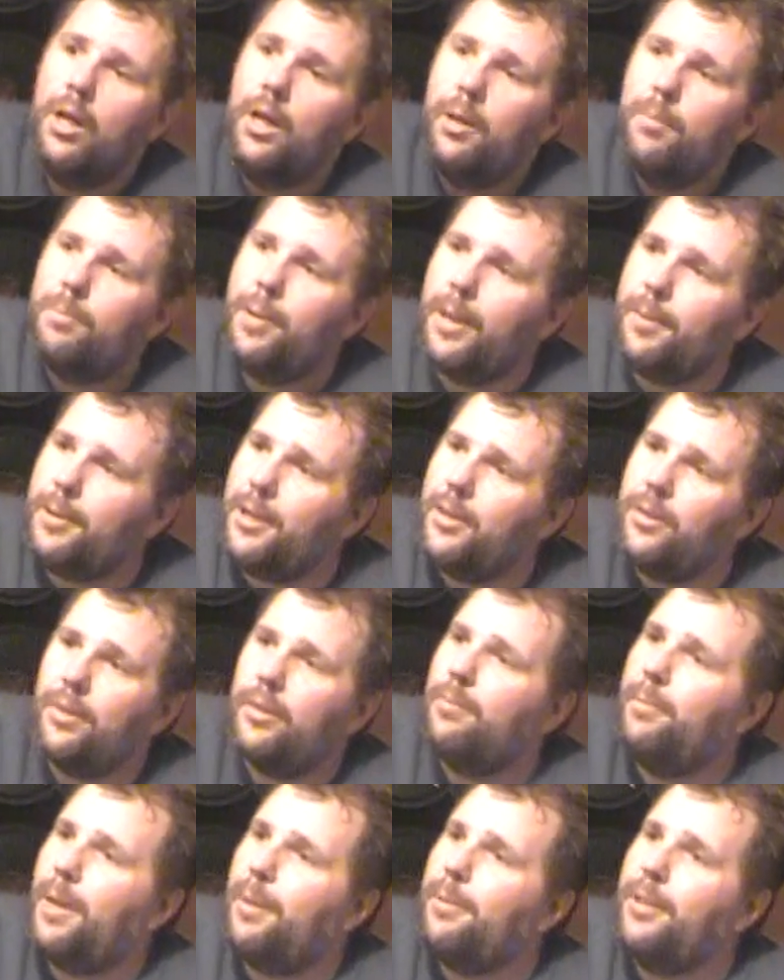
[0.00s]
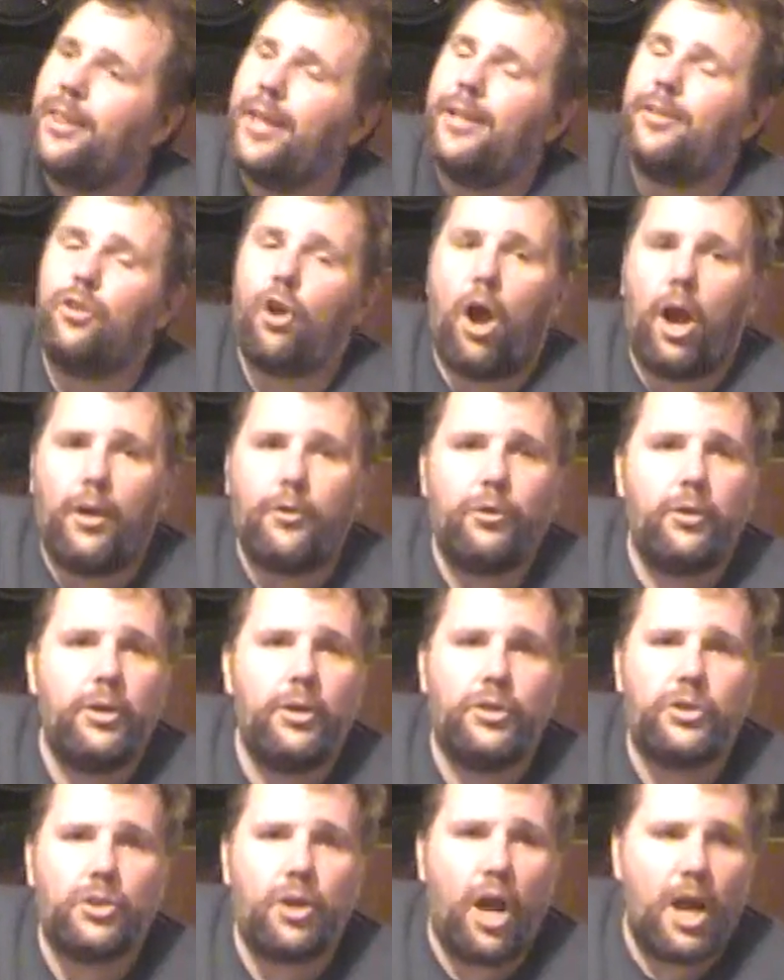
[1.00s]
Maybe they talk through your
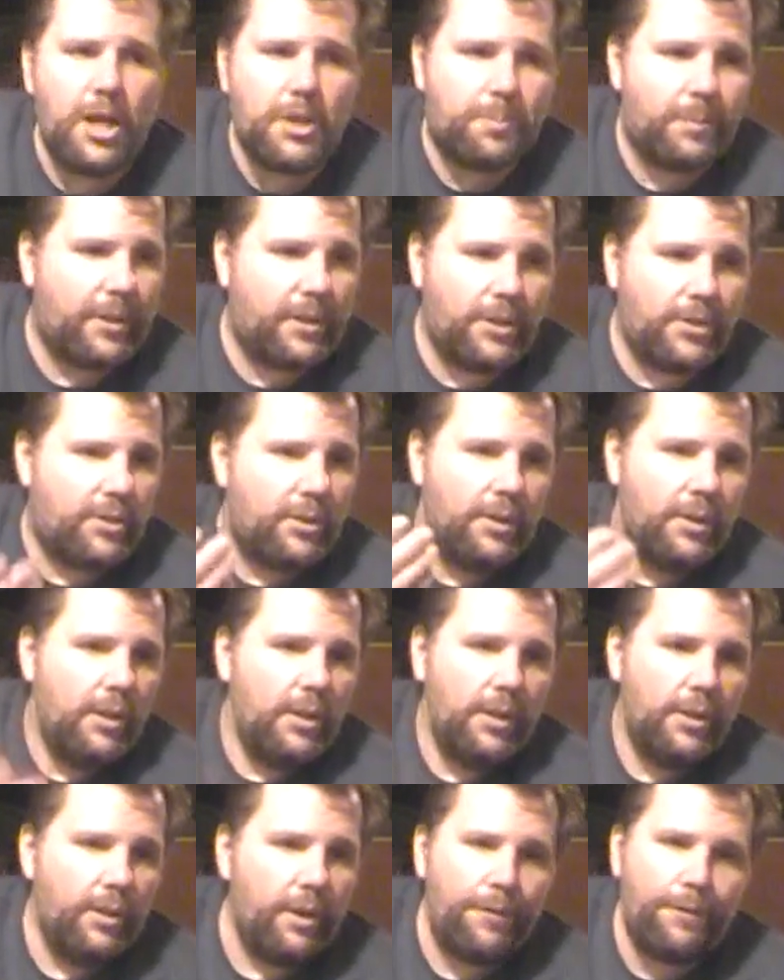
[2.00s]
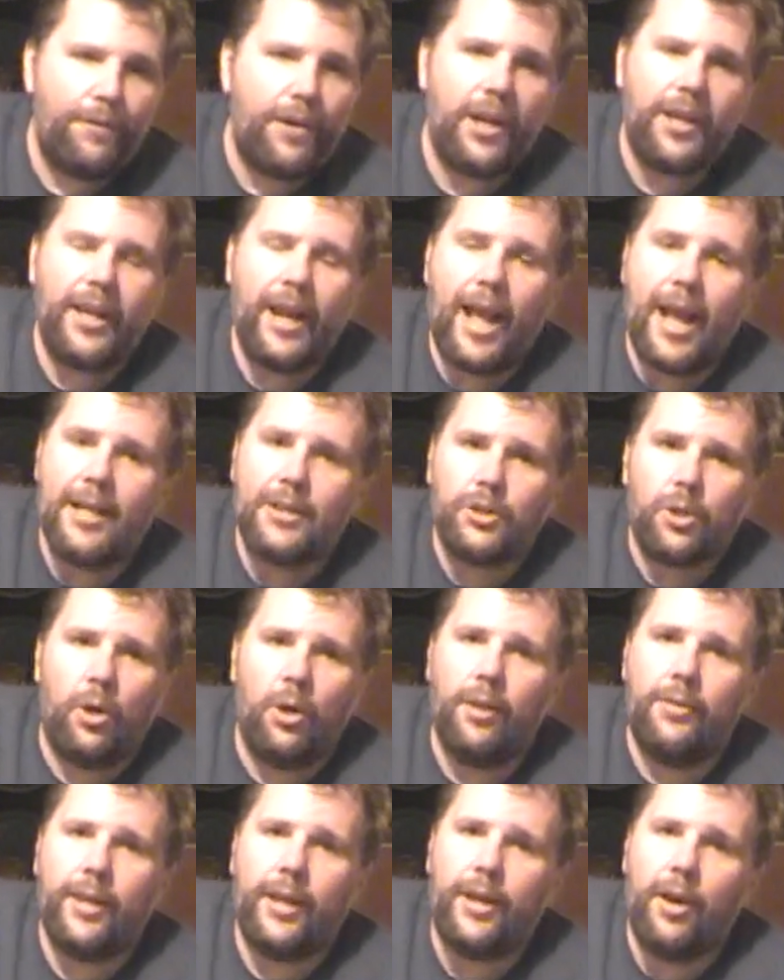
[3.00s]
songs because you're a fucking asshole
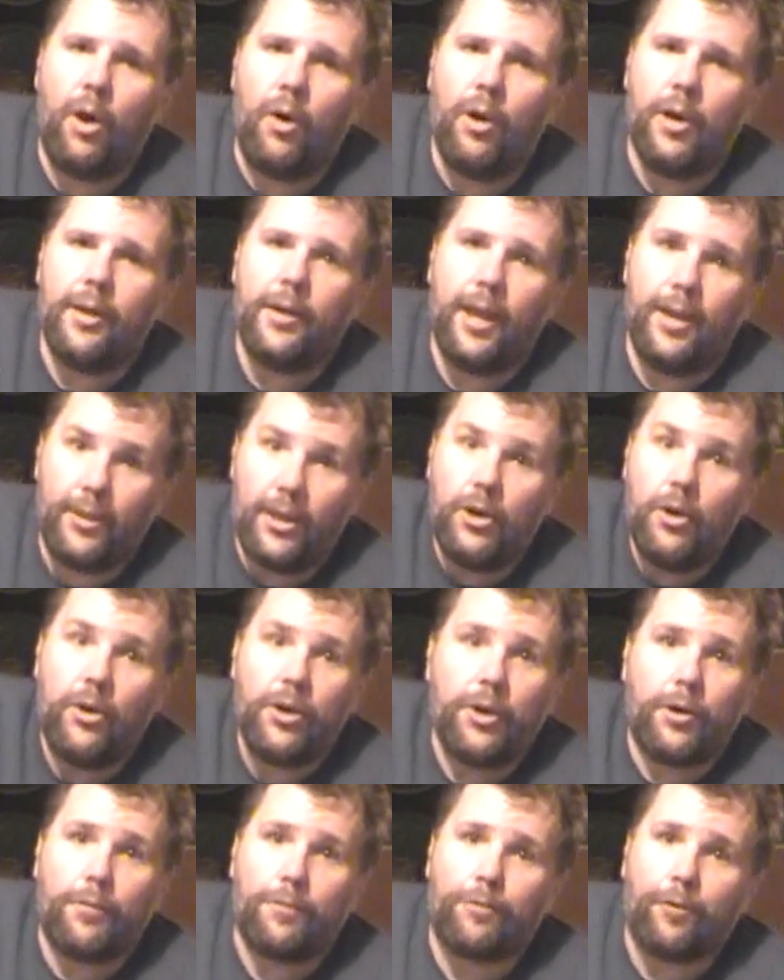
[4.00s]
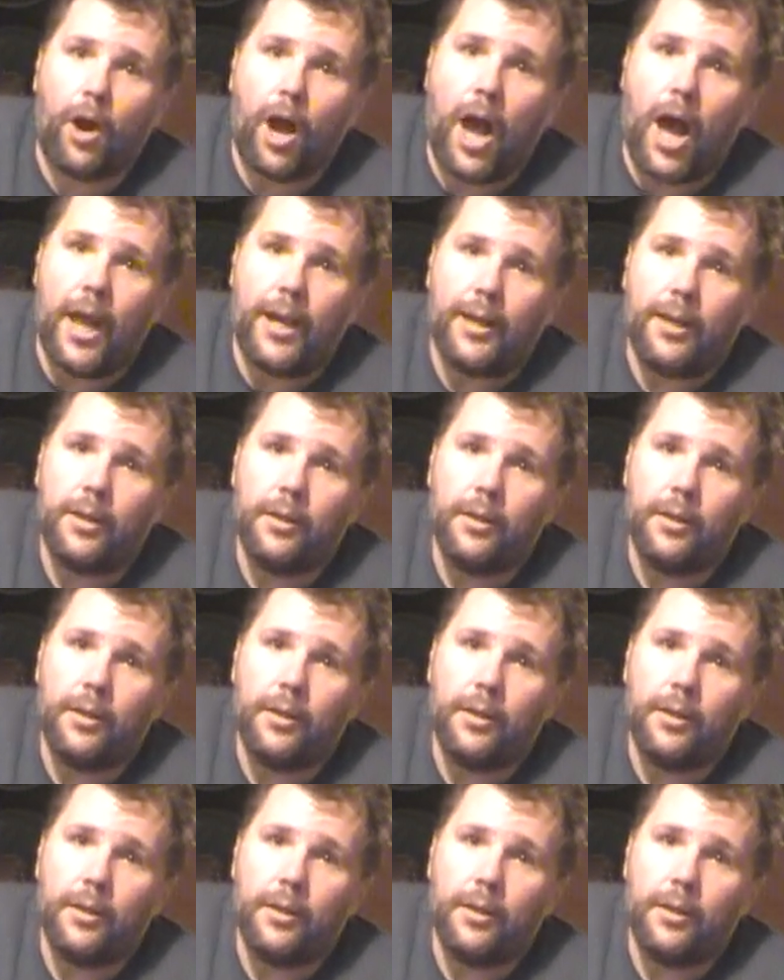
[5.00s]
and they know it. And they know you're a fraud.